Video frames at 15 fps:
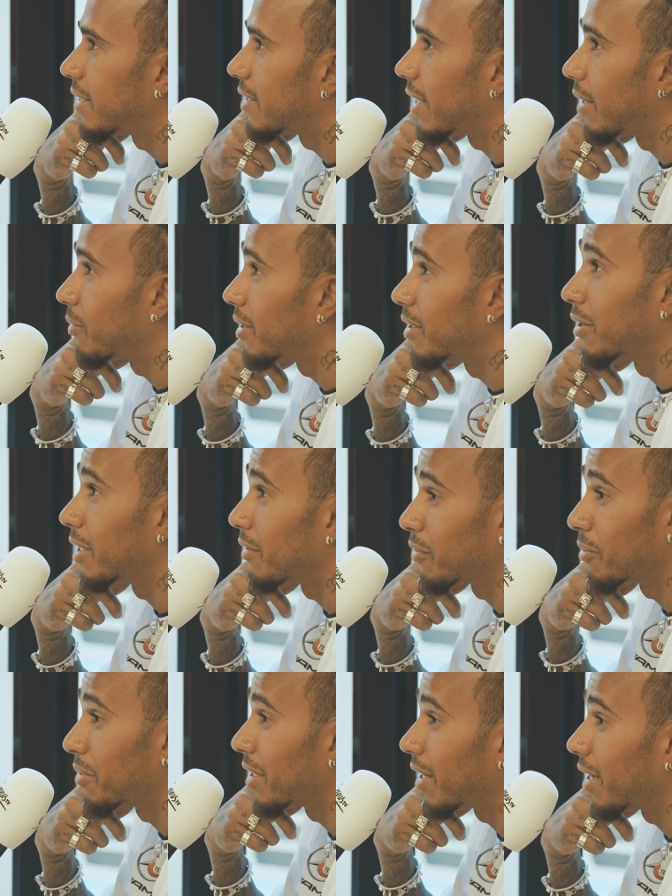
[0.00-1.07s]
that we don't
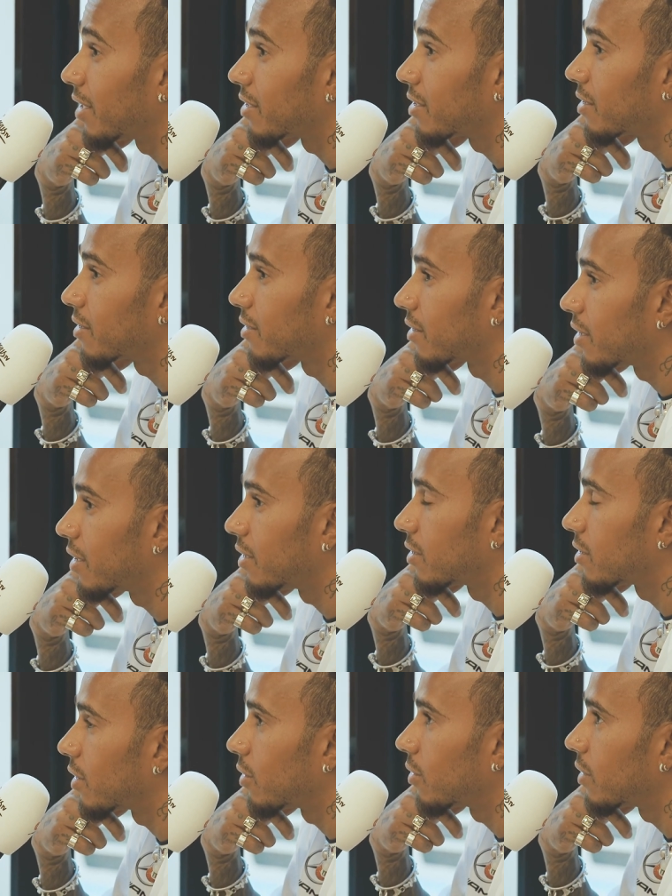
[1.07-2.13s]
even realize. Mm-hmm. And
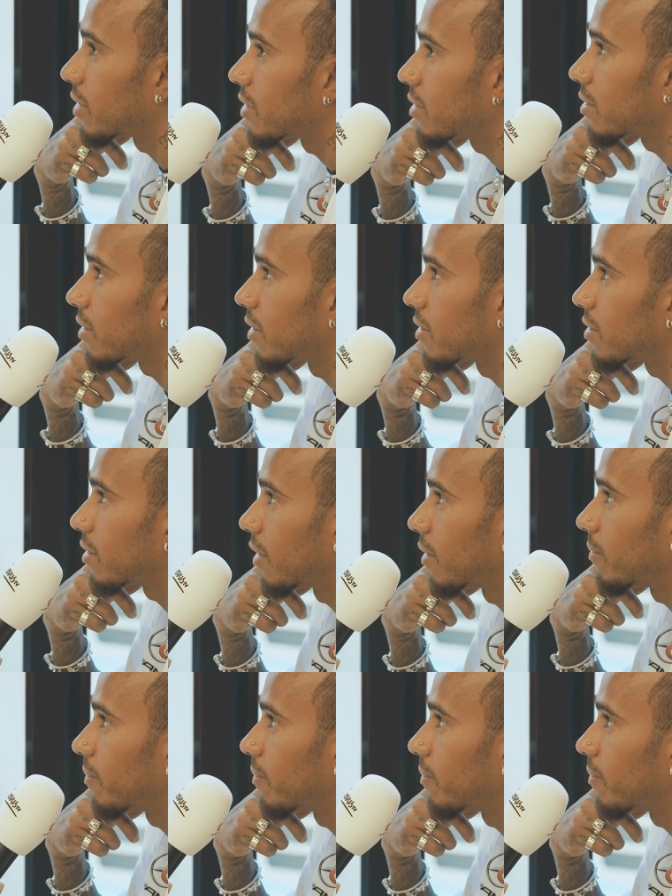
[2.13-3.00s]
so it's